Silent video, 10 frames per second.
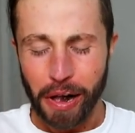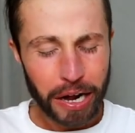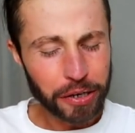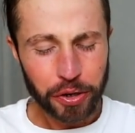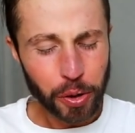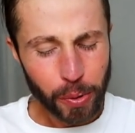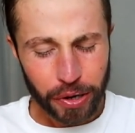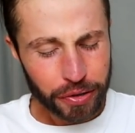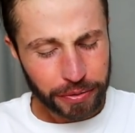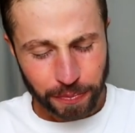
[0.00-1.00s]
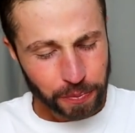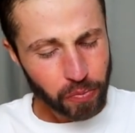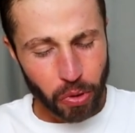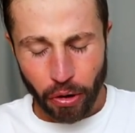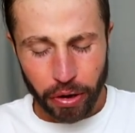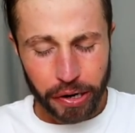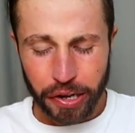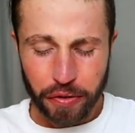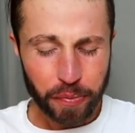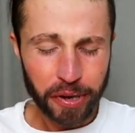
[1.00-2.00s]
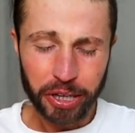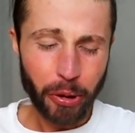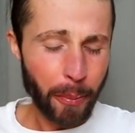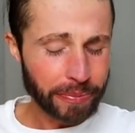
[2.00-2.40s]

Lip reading: I don't know what it is, but